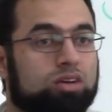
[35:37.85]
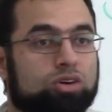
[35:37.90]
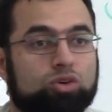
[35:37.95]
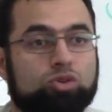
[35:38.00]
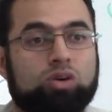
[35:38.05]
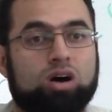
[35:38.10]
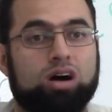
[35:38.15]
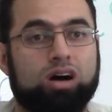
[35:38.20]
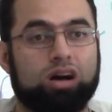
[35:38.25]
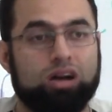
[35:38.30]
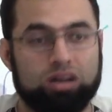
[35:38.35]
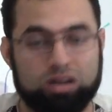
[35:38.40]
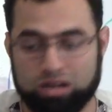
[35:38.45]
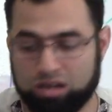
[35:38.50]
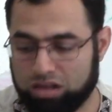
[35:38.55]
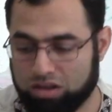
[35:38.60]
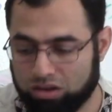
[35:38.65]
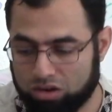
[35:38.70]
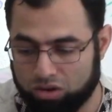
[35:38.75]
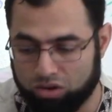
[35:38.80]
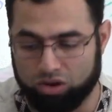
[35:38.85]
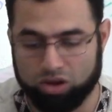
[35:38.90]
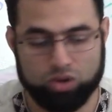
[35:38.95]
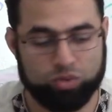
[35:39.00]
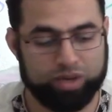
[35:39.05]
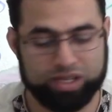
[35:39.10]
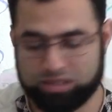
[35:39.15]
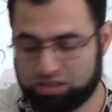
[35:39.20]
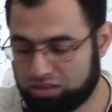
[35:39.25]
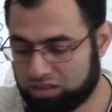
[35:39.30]
Who are
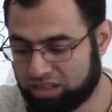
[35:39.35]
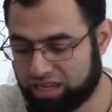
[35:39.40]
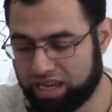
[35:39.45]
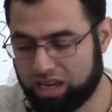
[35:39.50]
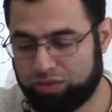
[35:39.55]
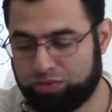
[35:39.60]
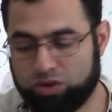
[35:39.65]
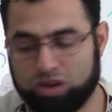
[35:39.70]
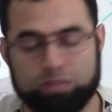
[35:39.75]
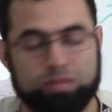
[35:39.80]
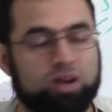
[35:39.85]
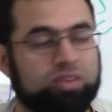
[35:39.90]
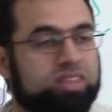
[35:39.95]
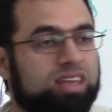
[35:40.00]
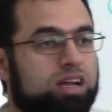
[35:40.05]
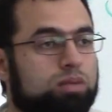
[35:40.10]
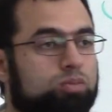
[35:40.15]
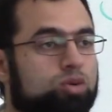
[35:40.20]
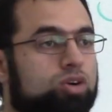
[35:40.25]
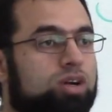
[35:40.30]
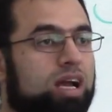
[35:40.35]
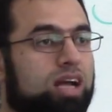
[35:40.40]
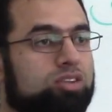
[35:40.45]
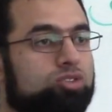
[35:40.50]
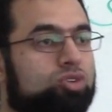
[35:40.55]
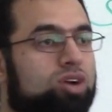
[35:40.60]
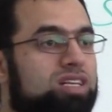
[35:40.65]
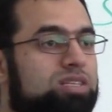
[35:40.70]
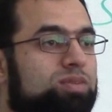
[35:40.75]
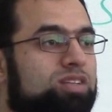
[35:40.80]
always careful about their book and
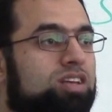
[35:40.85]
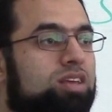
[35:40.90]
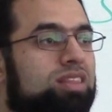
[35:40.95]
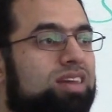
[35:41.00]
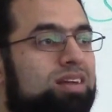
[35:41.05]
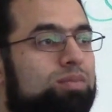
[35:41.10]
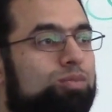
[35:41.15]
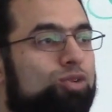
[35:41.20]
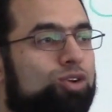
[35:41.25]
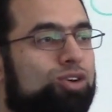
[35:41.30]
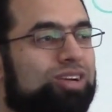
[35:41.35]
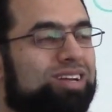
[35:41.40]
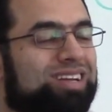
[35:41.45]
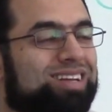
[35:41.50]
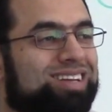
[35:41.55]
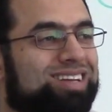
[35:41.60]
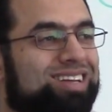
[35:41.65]
transmitting their book.